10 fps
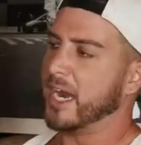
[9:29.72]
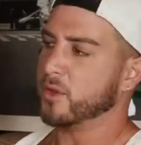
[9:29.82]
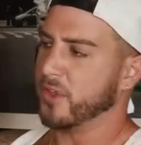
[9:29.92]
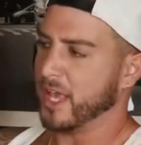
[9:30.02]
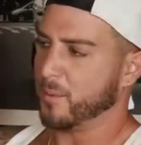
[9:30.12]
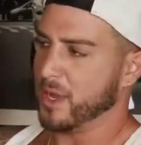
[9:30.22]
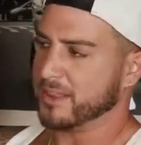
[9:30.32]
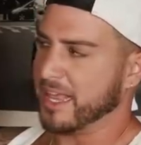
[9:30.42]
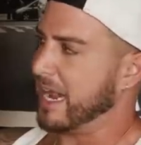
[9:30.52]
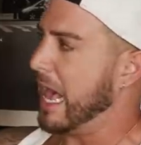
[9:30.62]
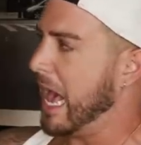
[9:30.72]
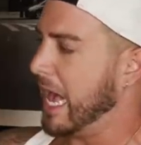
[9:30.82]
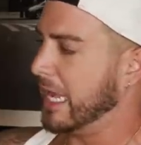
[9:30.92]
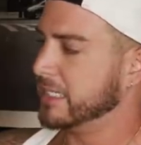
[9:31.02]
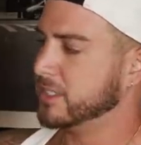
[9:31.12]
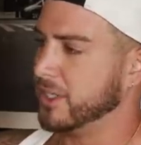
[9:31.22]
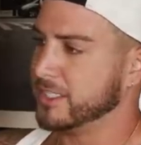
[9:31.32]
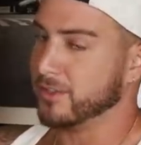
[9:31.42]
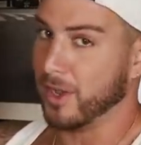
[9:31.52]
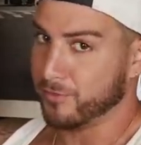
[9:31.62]
I don't think I want that hot. So
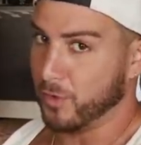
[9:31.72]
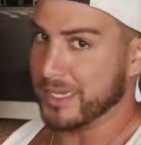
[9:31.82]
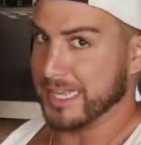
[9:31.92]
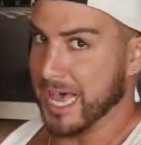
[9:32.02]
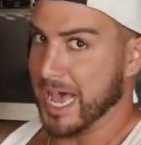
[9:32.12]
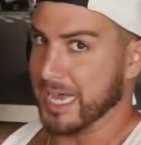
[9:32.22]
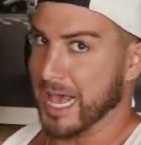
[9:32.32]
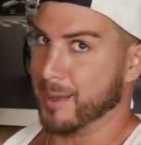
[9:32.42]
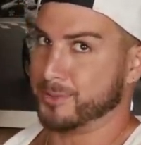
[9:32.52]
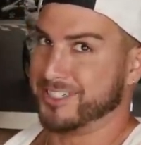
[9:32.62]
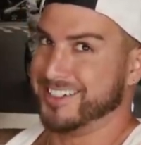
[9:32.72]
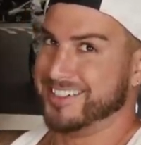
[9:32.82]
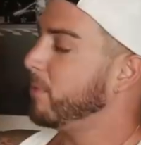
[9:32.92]
let's avoid the hot option.